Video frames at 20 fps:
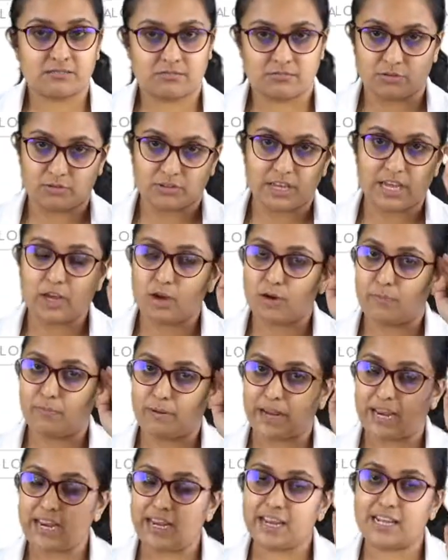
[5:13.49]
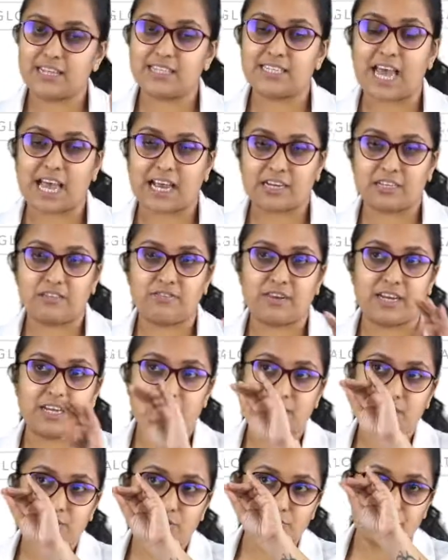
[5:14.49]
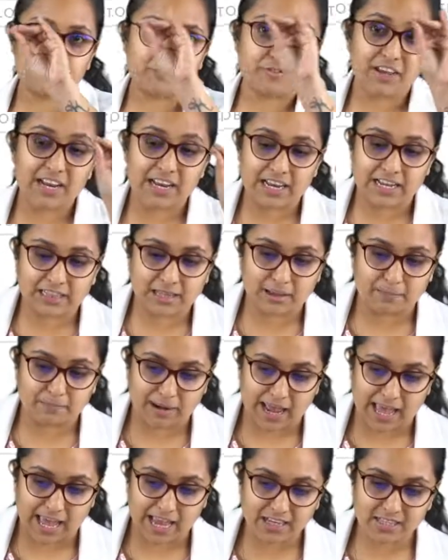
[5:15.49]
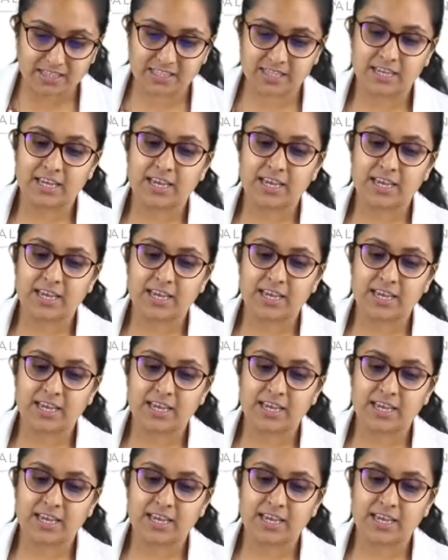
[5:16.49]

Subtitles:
Okay, your brain gets activated to fill in the blanks